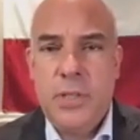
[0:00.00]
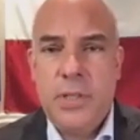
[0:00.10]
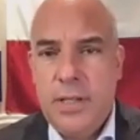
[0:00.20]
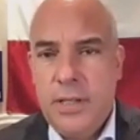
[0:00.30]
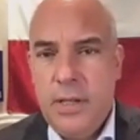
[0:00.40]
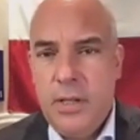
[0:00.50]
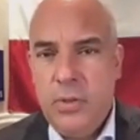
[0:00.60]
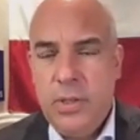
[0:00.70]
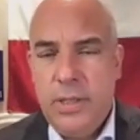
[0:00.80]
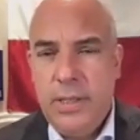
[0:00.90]
I, I knew
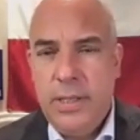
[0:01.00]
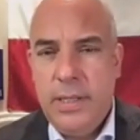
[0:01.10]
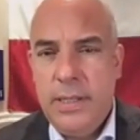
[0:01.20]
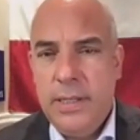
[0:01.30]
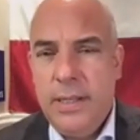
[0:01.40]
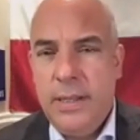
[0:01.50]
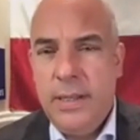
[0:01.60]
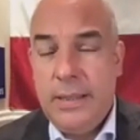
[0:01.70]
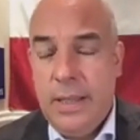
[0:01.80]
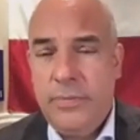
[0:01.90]
that he had, had
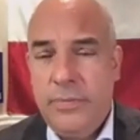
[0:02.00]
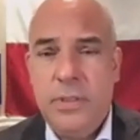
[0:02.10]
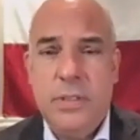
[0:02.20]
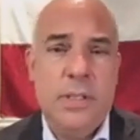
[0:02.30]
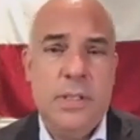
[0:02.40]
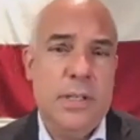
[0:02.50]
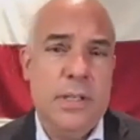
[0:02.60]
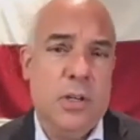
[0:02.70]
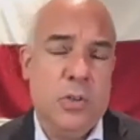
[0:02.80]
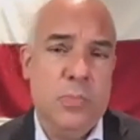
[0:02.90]
left uh,
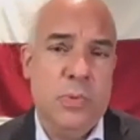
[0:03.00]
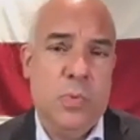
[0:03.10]
our group in